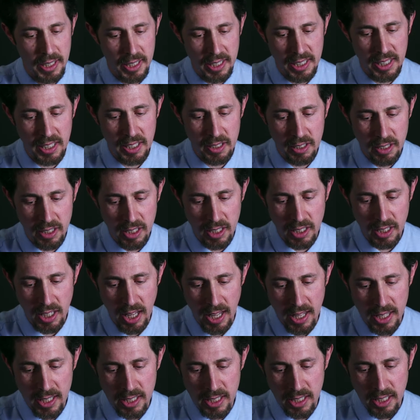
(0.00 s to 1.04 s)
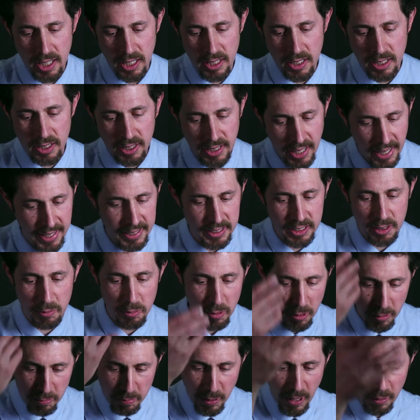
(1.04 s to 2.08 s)
In this concept
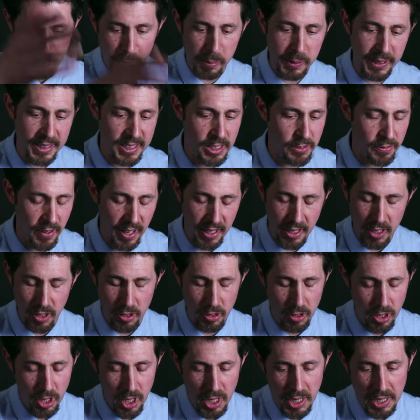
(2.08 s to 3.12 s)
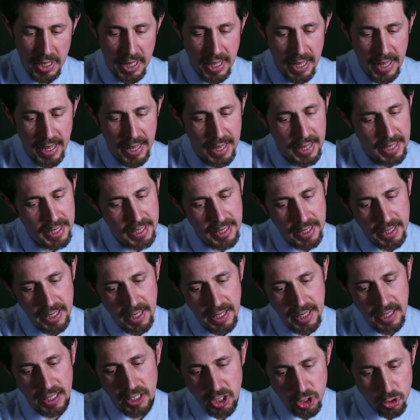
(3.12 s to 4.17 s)
about place value.
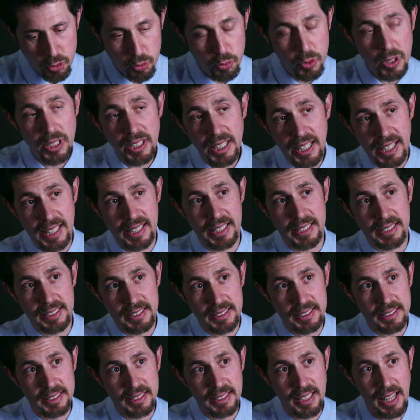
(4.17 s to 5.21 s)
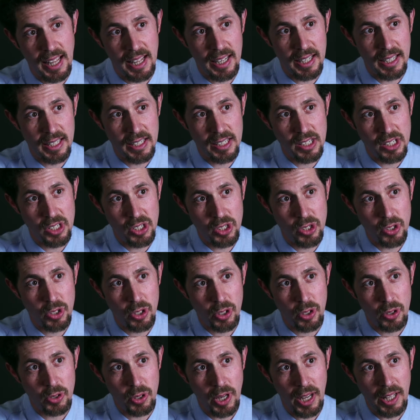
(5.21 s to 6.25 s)
And I just realized that,
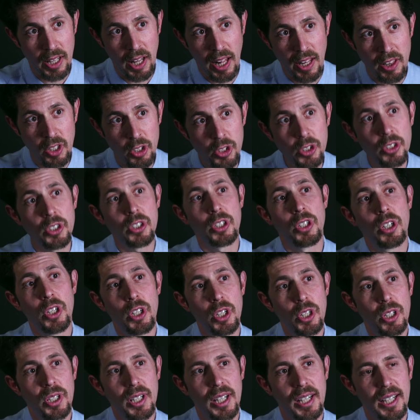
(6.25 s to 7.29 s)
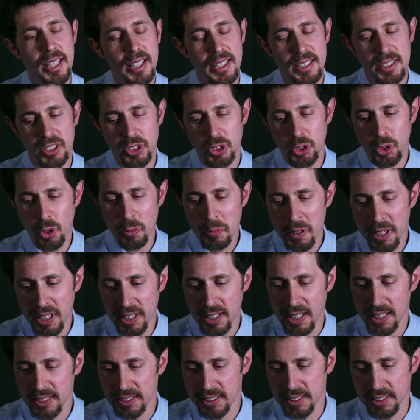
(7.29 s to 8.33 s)
I learned so many
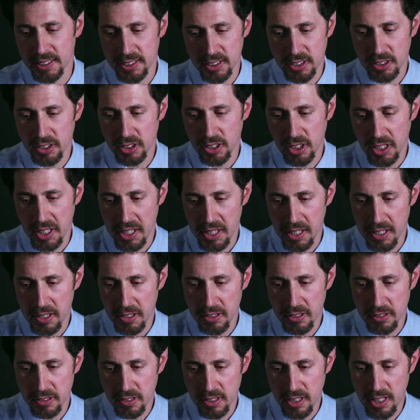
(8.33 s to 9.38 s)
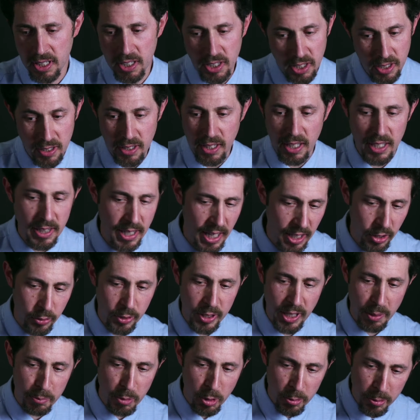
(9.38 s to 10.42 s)
lessons in not only
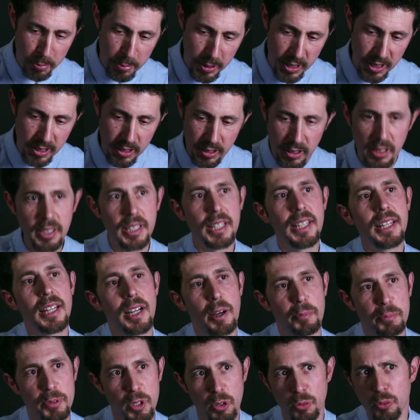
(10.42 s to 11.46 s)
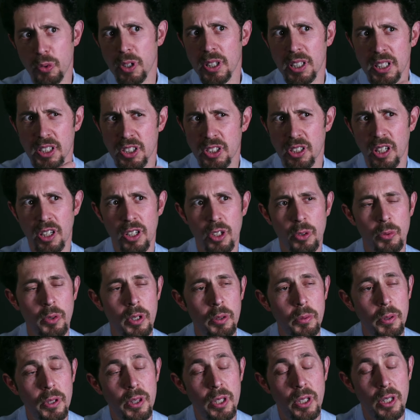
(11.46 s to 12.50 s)
that moment, but in the lead up to really starting to
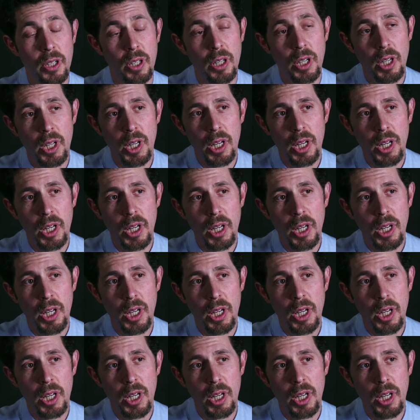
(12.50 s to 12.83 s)
work with her.